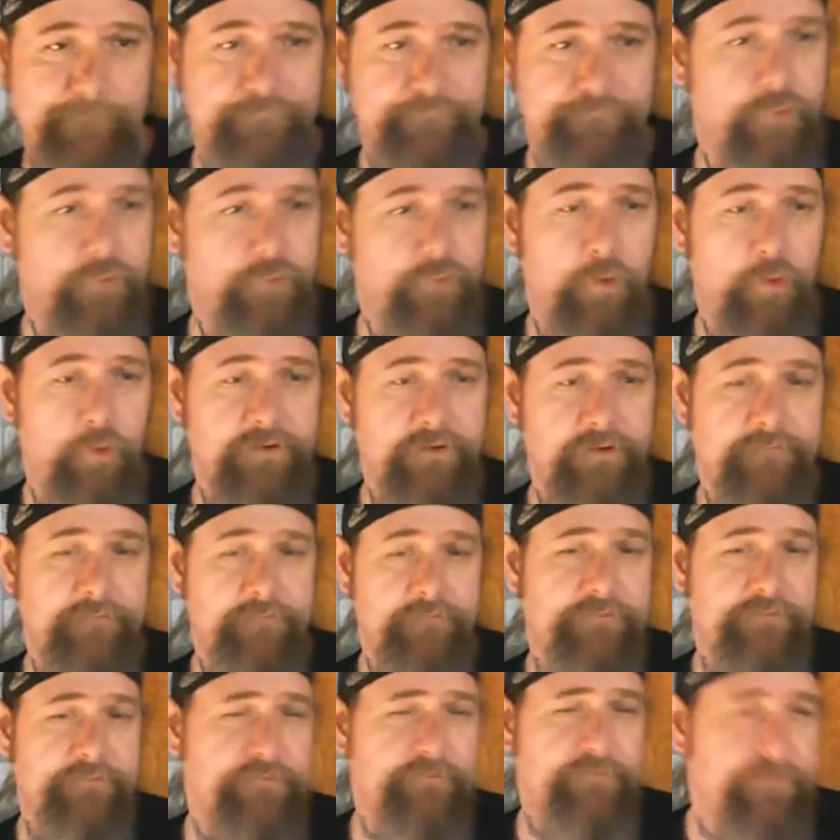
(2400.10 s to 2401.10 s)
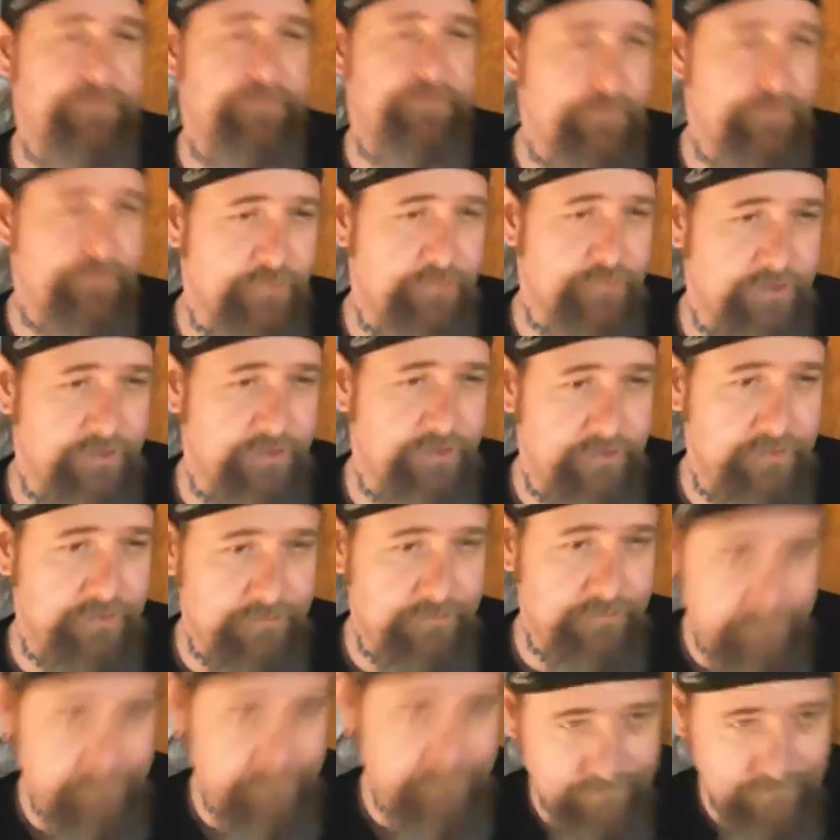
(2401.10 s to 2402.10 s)
Totally different story.
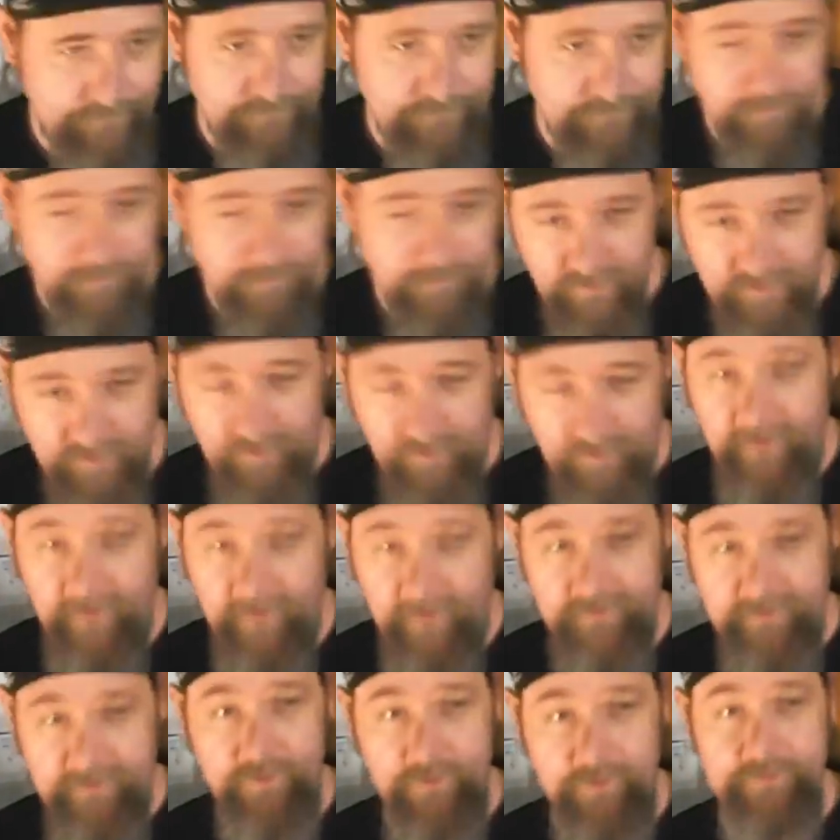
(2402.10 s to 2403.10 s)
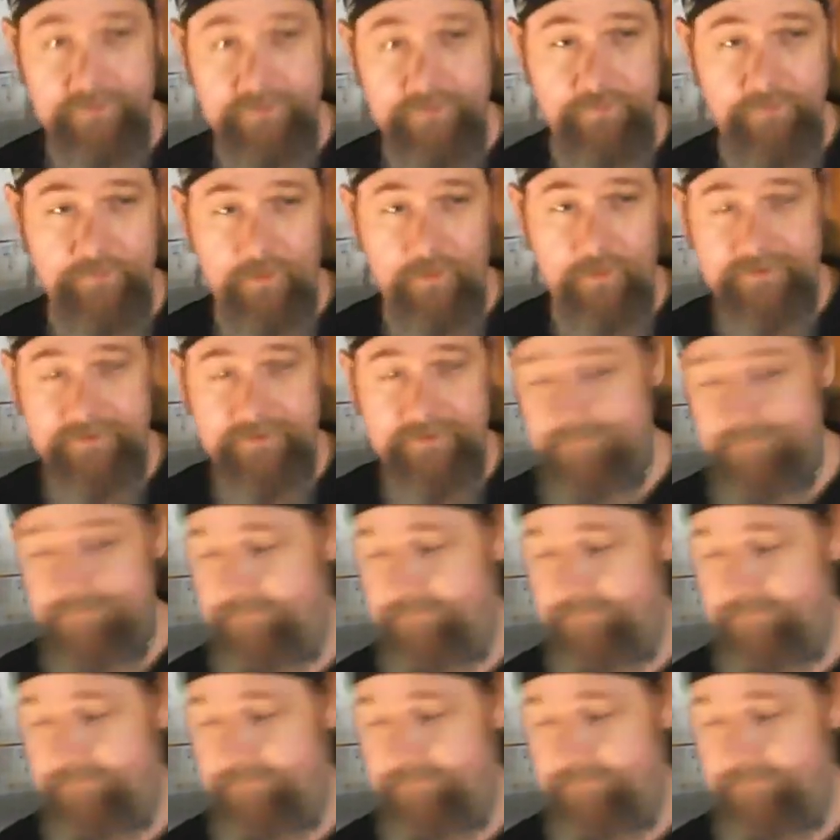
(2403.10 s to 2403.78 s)
I encourage you to watch this